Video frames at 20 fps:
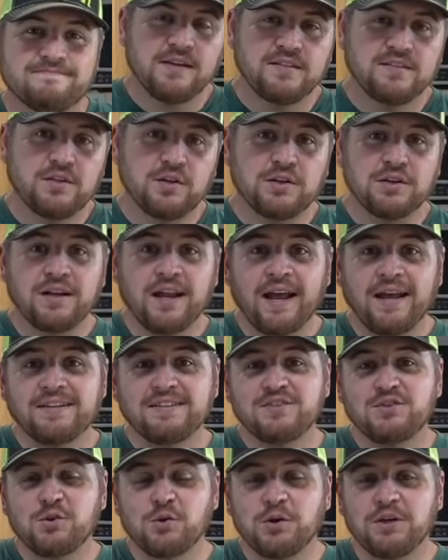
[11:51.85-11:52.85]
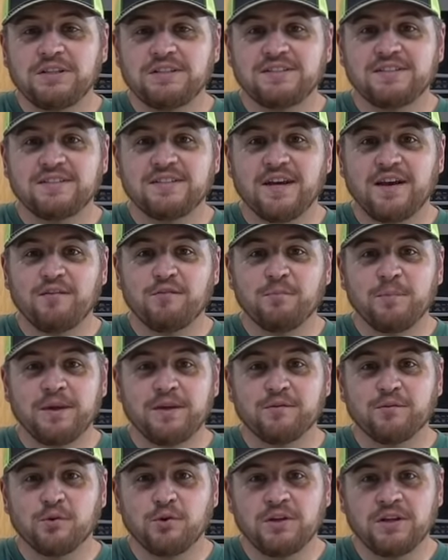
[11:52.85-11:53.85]
So tonight's choice of
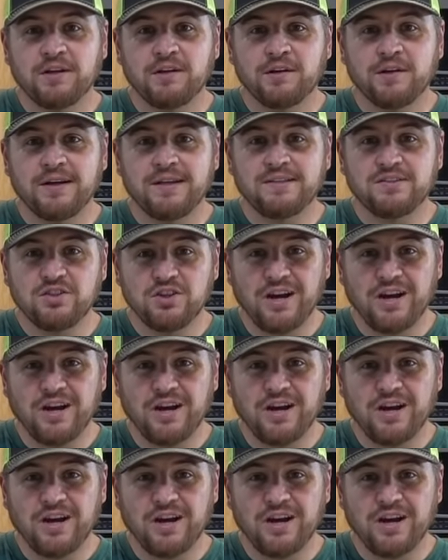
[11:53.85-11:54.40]
meat for dinner is